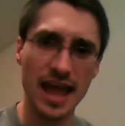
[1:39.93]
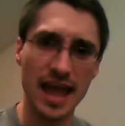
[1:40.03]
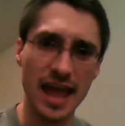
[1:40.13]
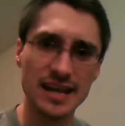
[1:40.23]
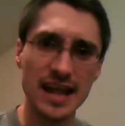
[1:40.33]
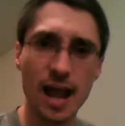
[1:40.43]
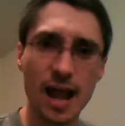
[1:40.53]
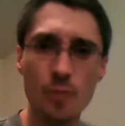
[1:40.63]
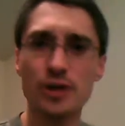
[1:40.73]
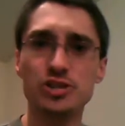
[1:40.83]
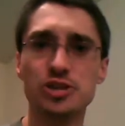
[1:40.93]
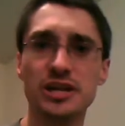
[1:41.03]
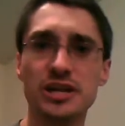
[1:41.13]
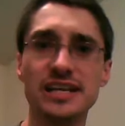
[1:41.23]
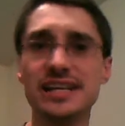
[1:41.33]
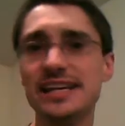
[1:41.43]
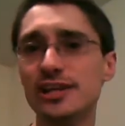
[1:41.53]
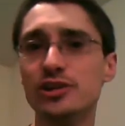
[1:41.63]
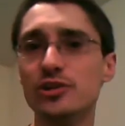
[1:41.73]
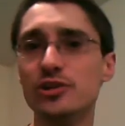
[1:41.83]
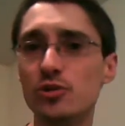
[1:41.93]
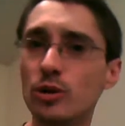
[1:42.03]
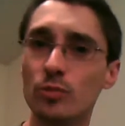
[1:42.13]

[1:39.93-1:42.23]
And how much should an EU